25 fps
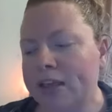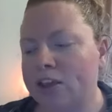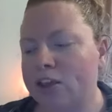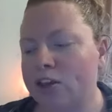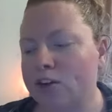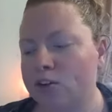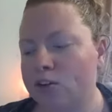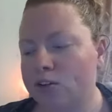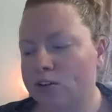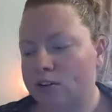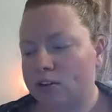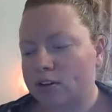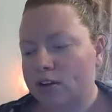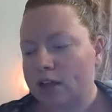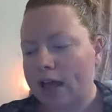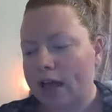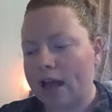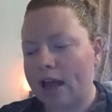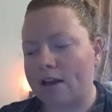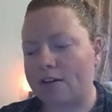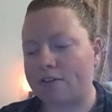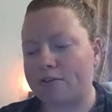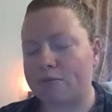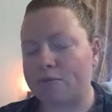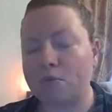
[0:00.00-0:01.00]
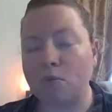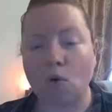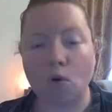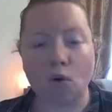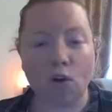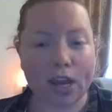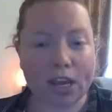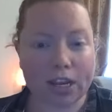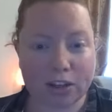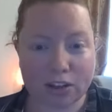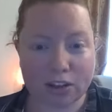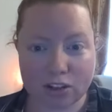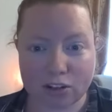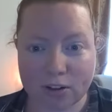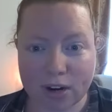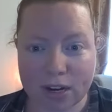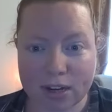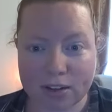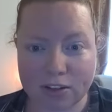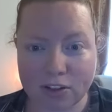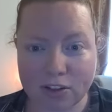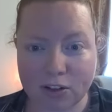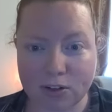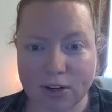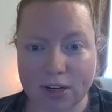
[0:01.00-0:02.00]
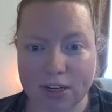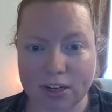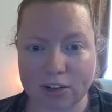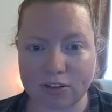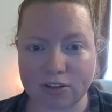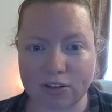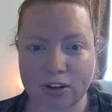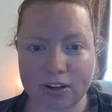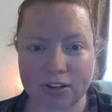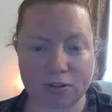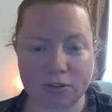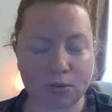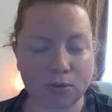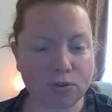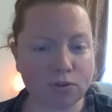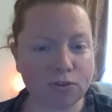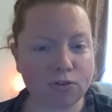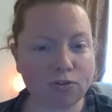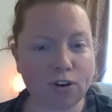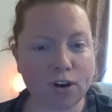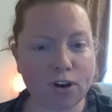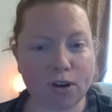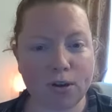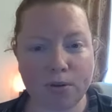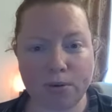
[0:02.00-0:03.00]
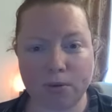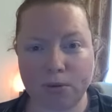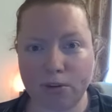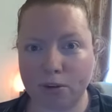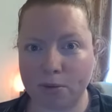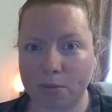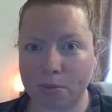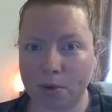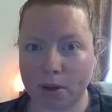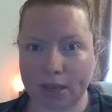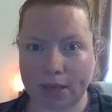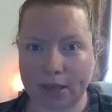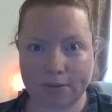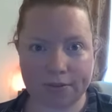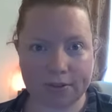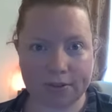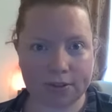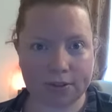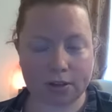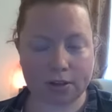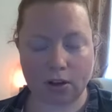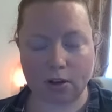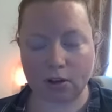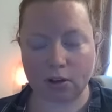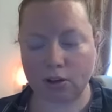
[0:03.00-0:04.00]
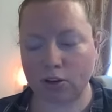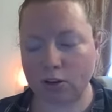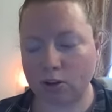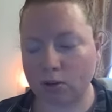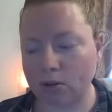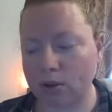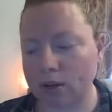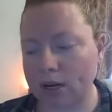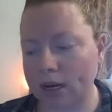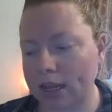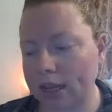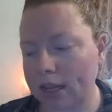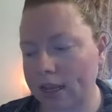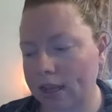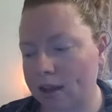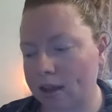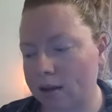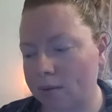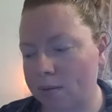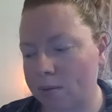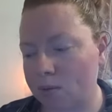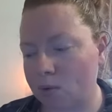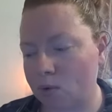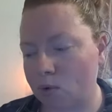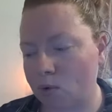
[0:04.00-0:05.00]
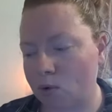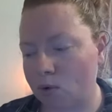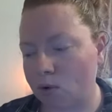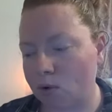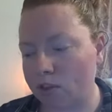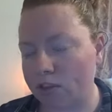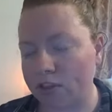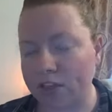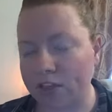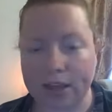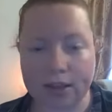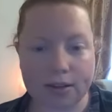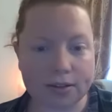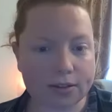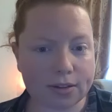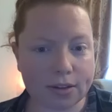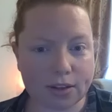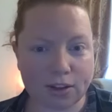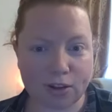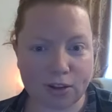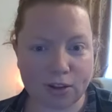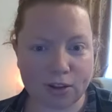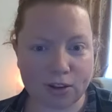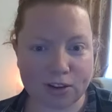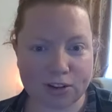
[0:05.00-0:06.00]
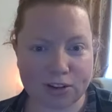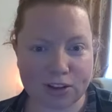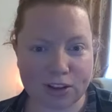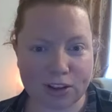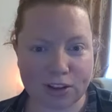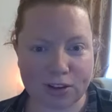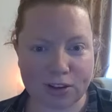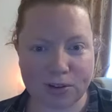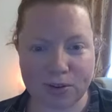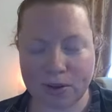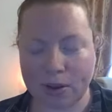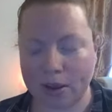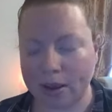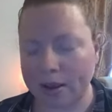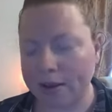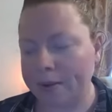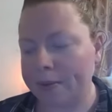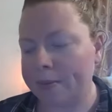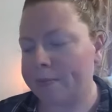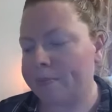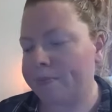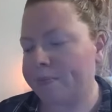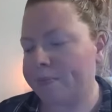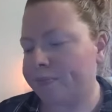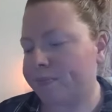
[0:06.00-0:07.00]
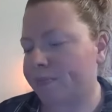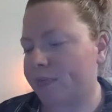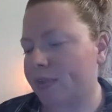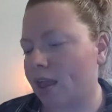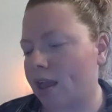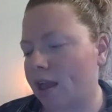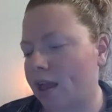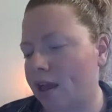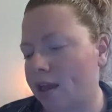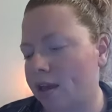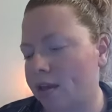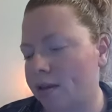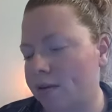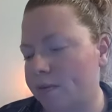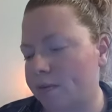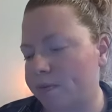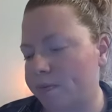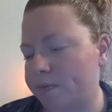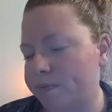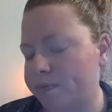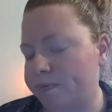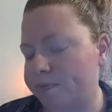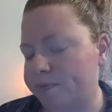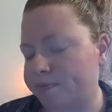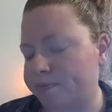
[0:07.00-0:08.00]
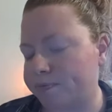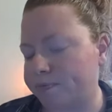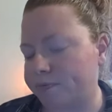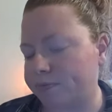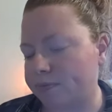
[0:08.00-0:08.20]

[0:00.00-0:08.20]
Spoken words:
You'll have more interest, your interest will grow. You might even start Googling more things that you can do. And